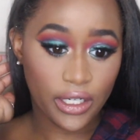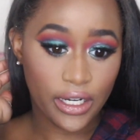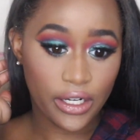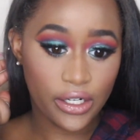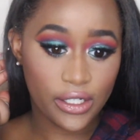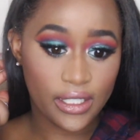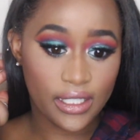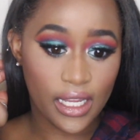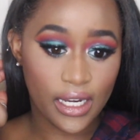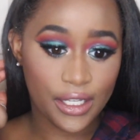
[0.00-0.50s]

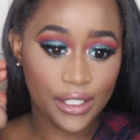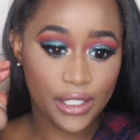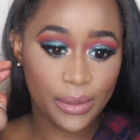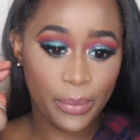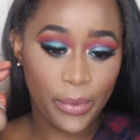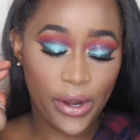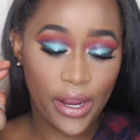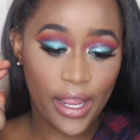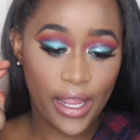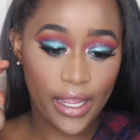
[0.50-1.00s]
Nighter Setting
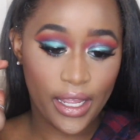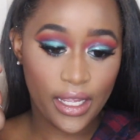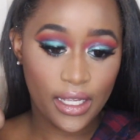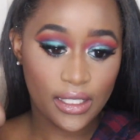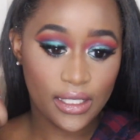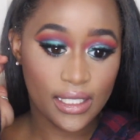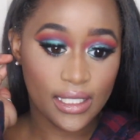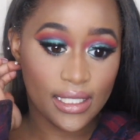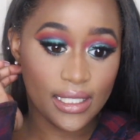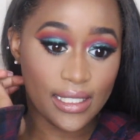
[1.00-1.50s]
Spray
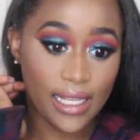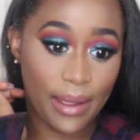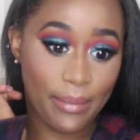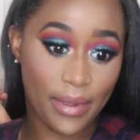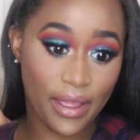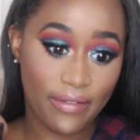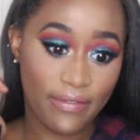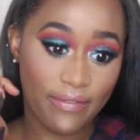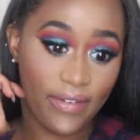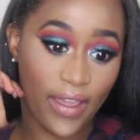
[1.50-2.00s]
to set
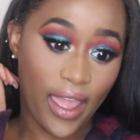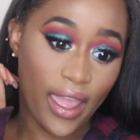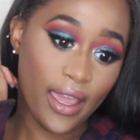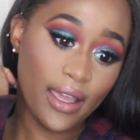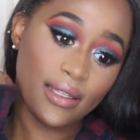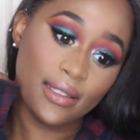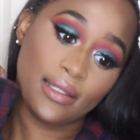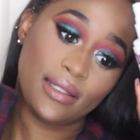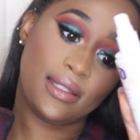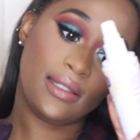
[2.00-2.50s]
my
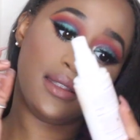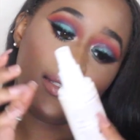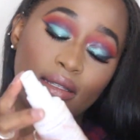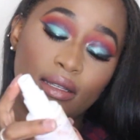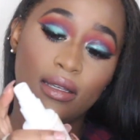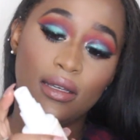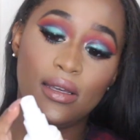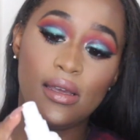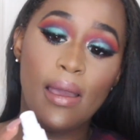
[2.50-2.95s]
face.